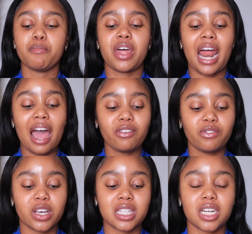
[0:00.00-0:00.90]
that I have
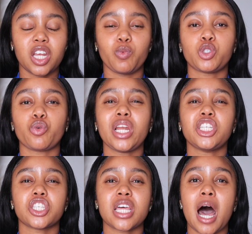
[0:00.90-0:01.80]
invested in, which really
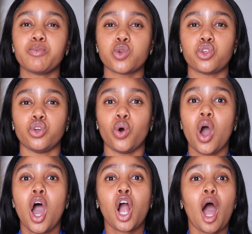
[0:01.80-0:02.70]
just helps with,
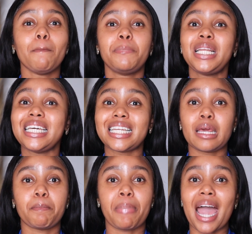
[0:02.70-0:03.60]

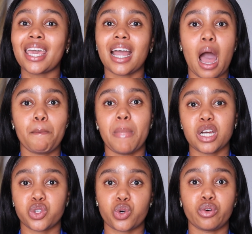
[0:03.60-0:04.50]
completely backing up my
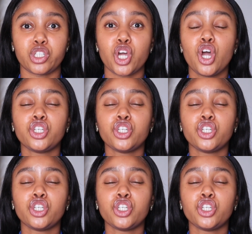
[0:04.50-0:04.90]
storage.